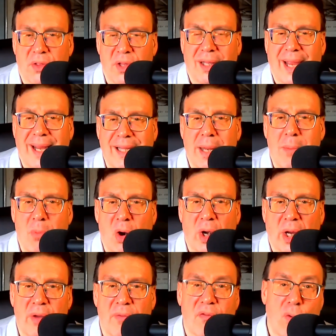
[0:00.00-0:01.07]
the likely
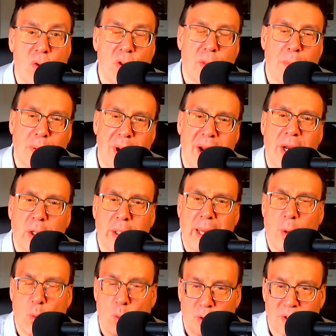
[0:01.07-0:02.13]
market for the product
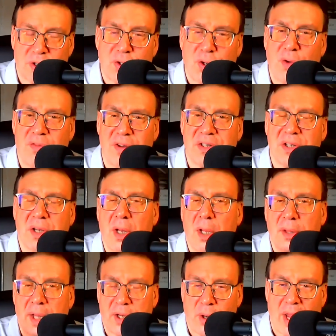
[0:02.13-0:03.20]
or service
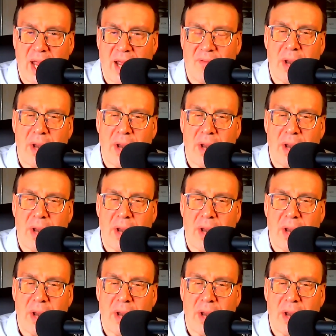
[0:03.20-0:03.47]
that you have.